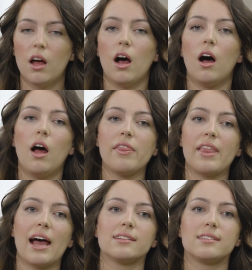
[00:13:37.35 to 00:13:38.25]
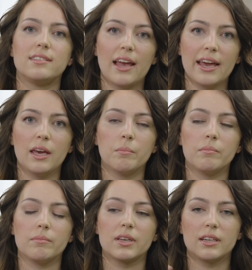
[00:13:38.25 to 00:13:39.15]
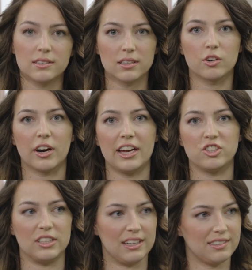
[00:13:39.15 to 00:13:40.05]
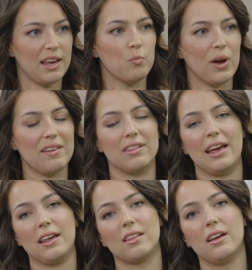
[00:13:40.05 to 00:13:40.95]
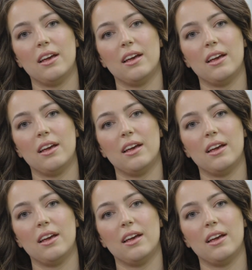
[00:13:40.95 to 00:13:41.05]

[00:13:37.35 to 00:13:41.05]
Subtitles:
On that same consideration, that same wavelength,